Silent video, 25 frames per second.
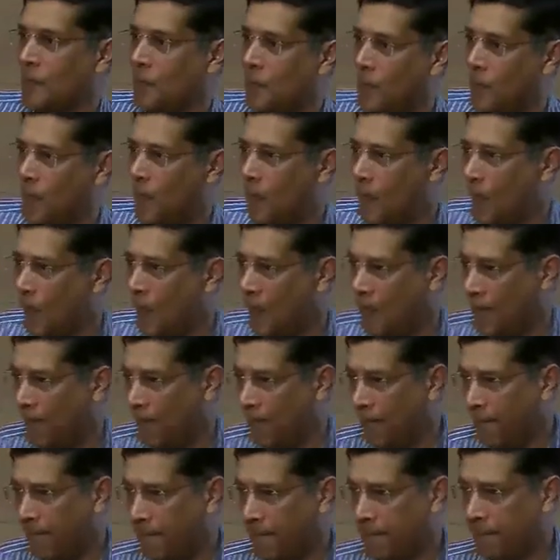can we
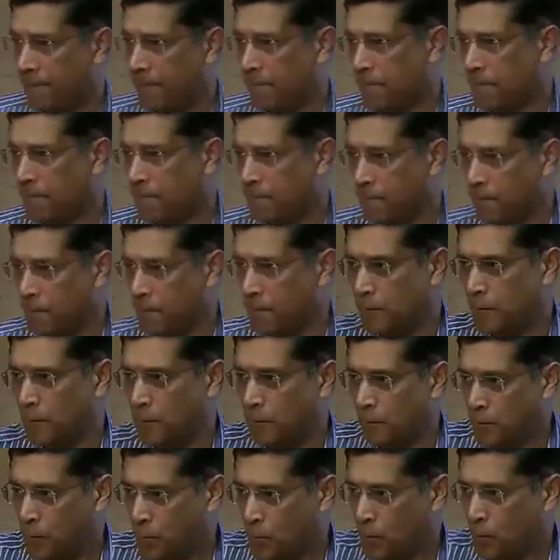think about the
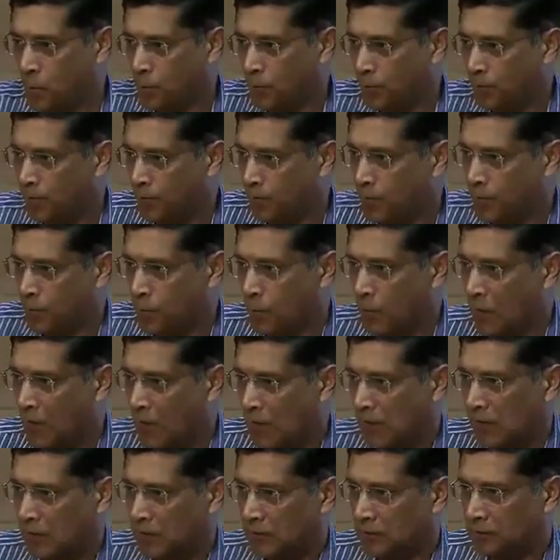crop-specific
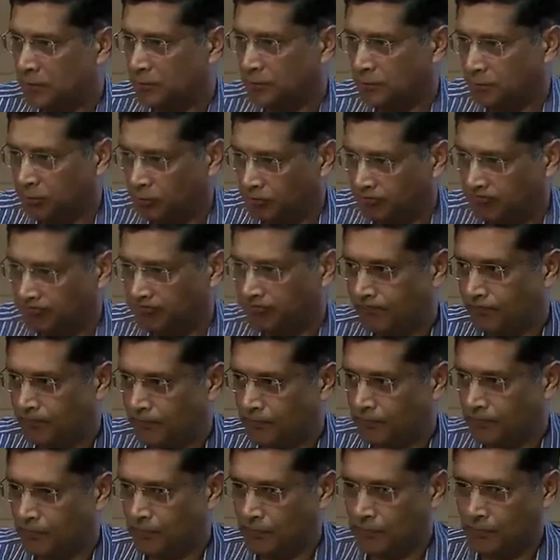fertilizer subsidy?
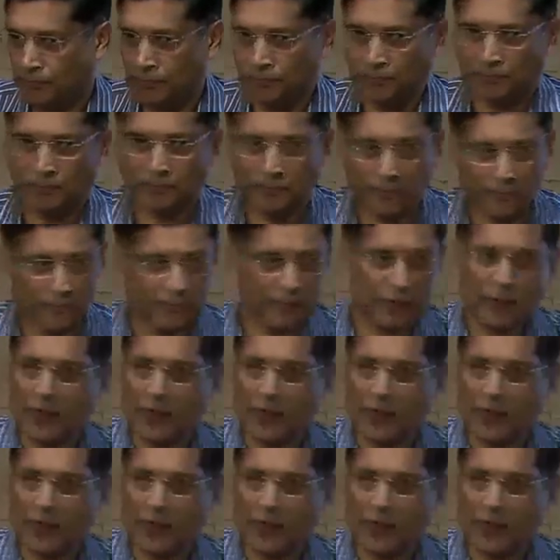Because if you uh,